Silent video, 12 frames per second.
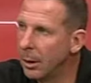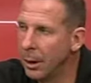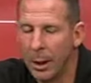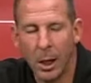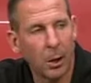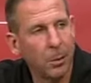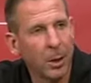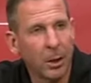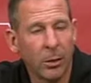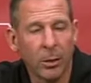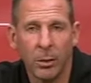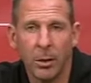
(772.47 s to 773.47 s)
No,
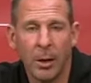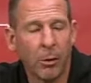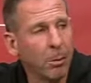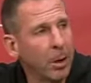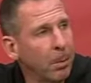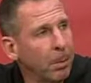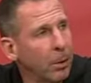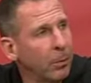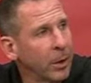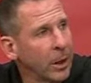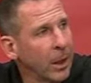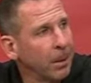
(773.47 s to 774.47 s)
because there's never been a
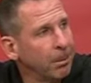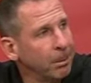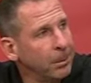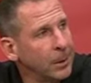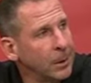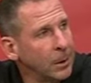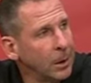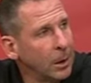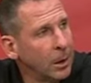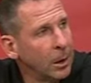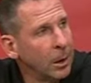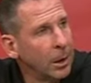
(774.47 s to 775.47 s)
perfect game.
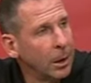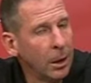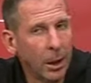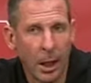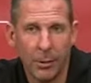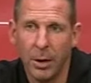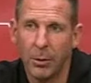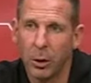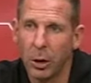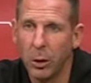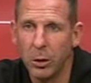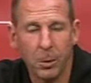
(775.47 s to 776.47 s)
I've never
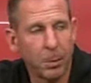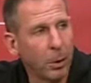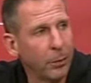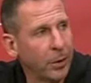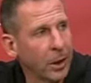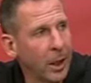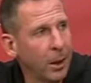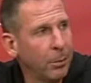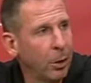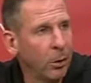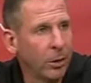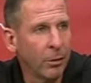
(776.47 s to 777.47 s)
coached a perfect game.
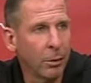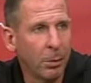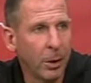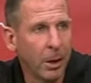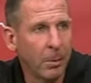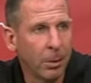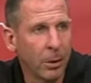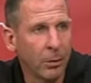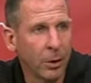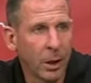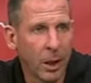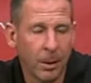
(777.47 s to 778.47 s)
No one's ever played a
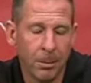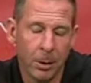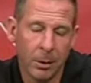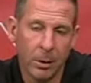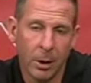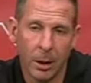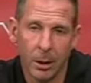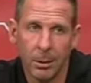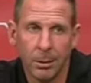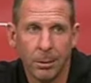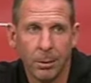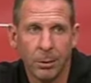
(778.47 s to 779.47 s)
perfect game, but uh,
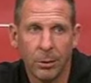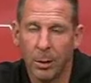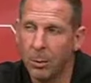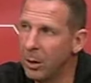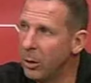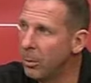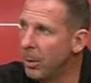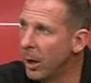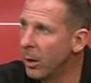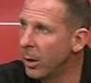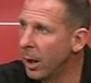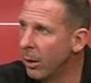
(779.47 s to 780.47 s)
some we do
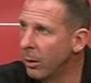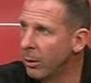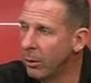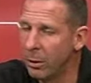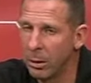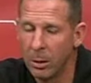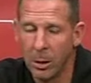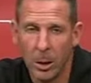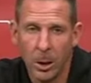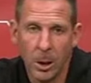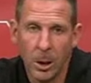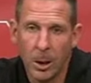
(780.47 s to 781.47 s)
better than others, and
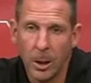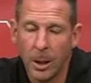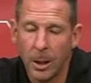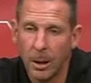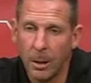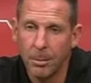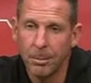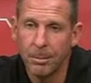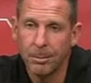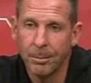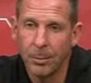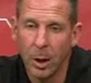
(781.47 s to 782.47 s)
um,
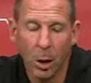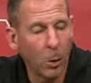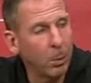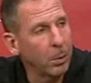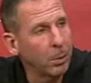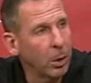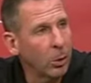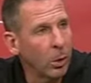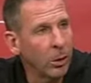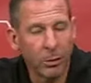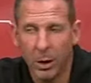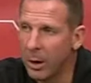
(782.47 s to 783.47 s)
I hope we play
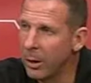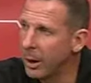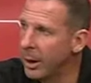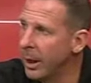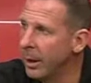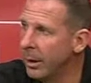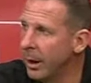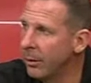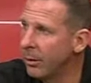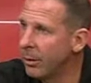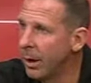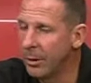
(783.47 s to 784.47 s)
well Saturday night.
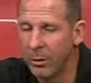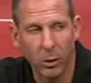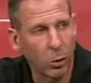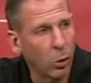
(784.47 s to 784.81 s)
That's that's the